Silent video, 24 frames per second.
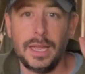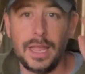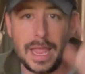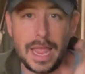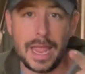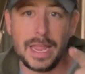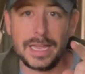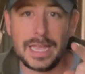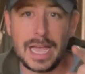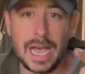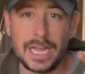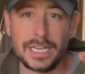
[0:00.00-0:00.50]

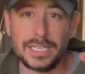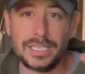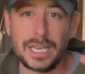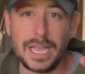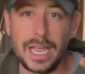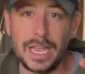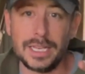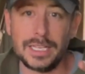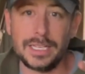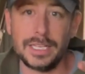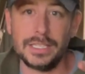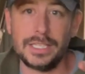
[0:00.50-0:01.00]
Hang on
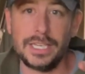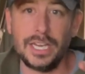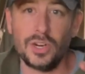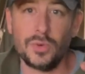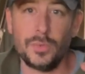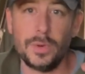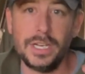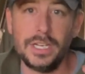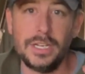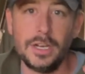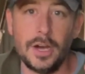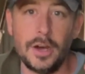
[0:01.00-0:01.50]
tight because
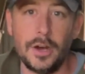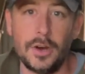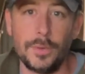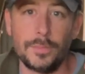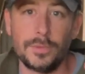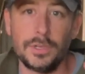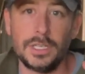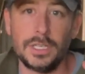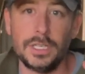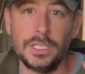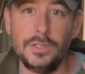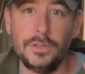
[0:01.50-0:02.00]
here we go.
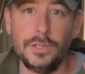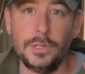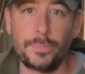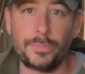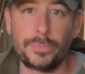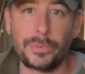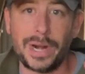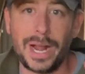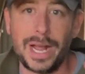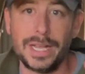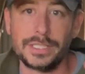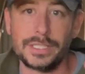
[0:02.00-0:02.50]
I'm gonna do the
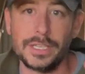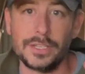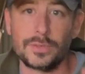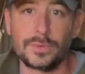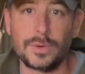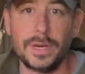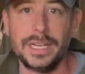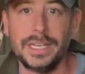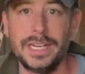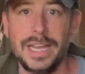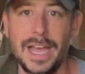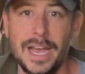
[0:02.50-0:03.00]
process
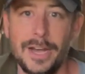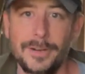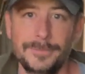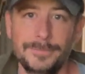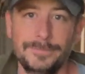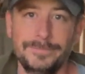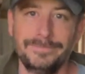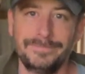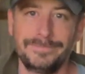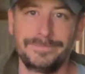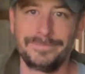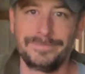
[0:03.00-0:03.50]
right now.